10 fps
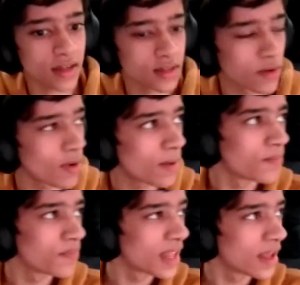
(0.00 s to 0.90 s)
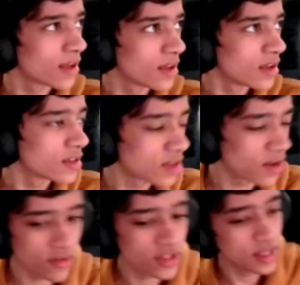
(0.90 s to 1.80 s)
so
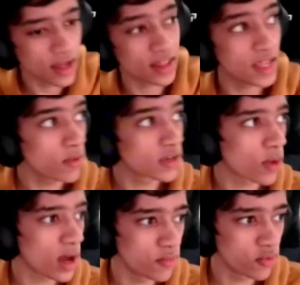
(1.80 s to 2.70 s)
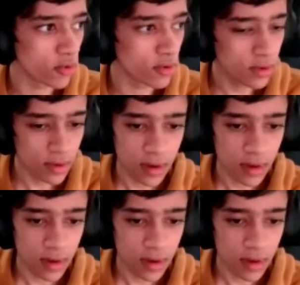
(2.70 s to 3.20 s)
obviously the theme was quite broad.